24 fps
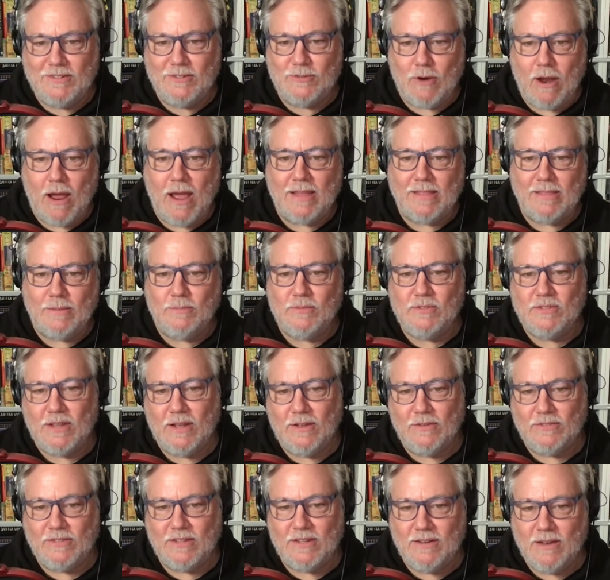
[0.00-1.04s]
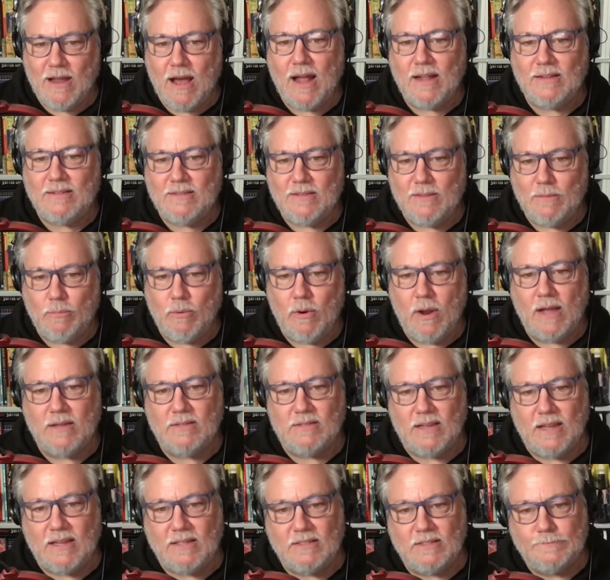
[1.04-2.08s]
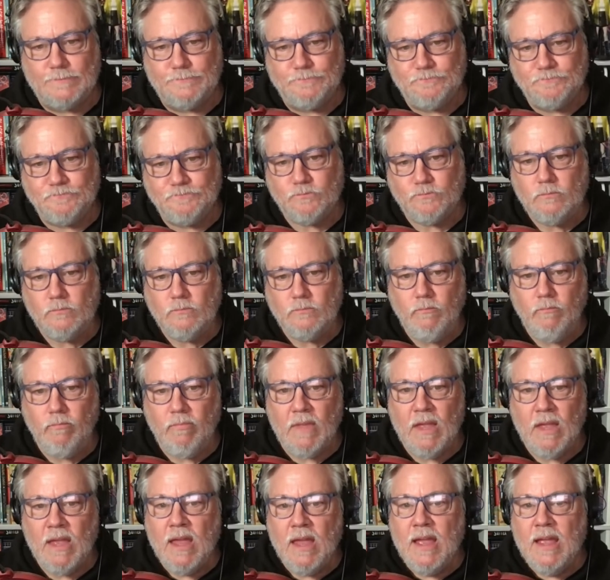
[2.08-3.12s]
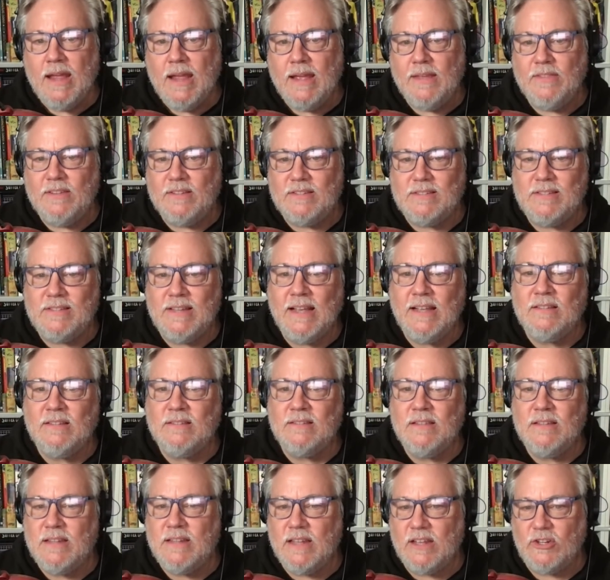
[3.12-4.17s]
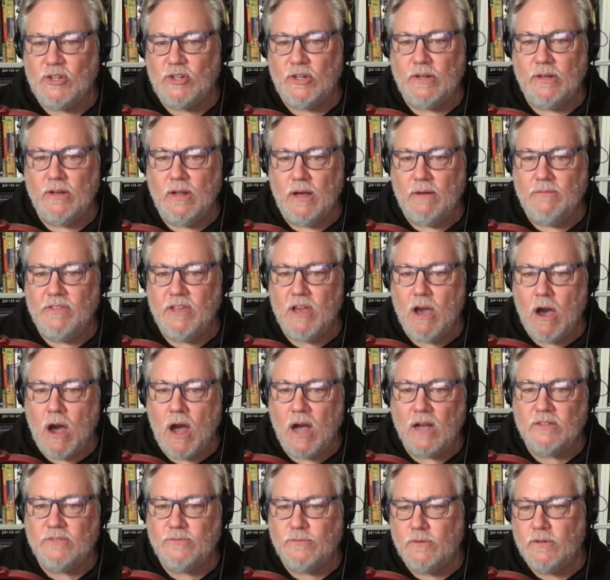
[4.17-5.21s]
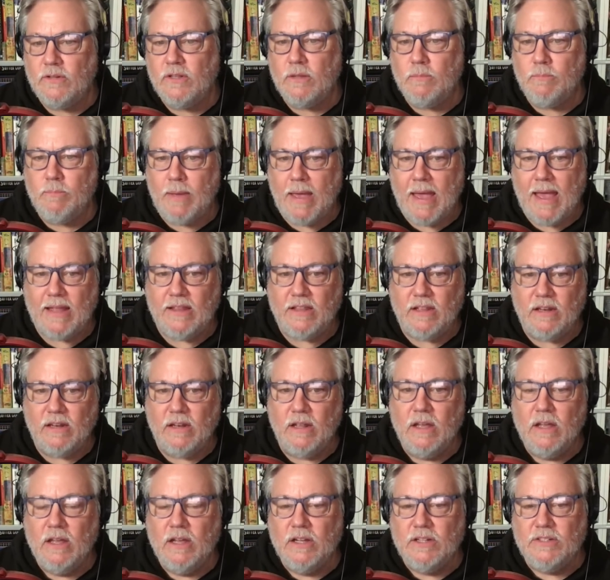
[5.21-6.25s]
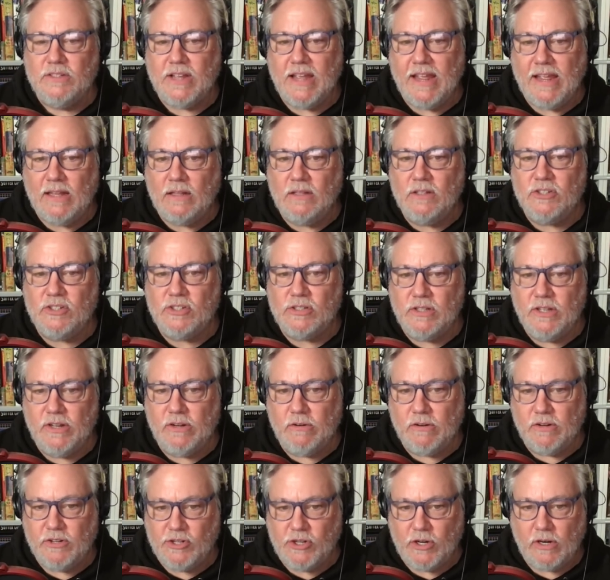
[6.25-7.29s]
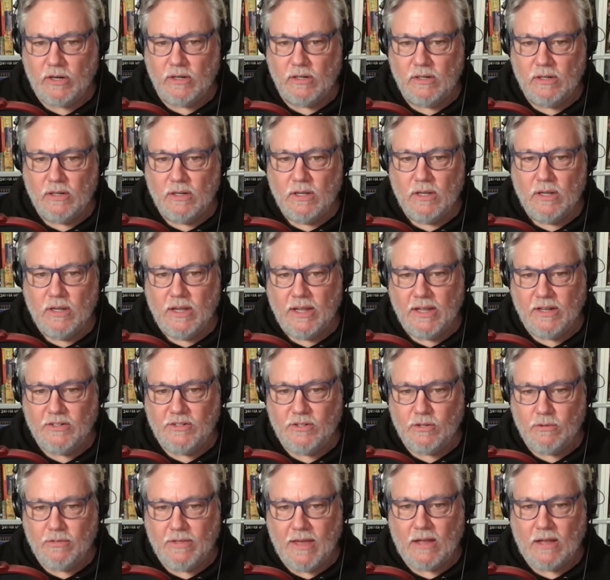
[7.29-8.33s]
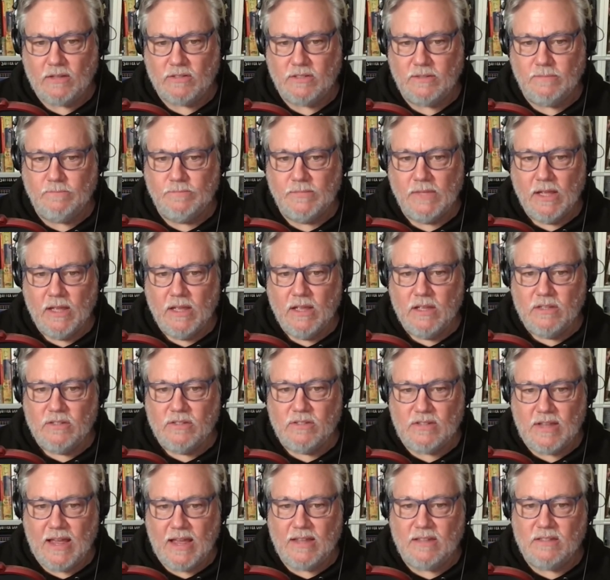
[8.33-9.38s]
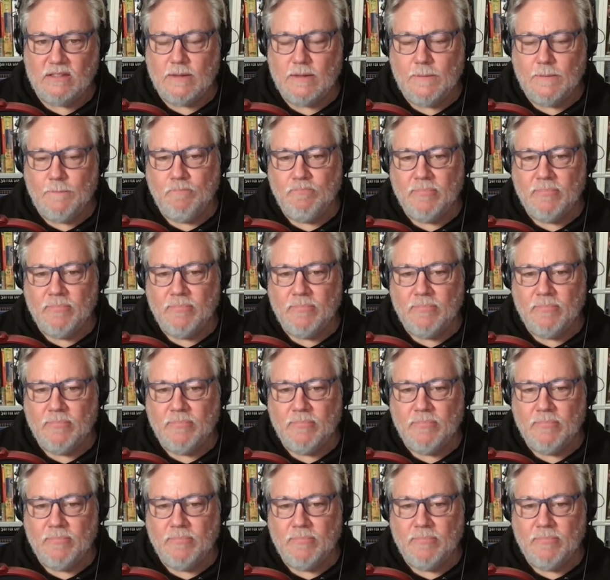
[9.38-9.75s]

trying themselves in knots in the process. In the sixth edition of the Oxford Companion to English Literature in 2000, says,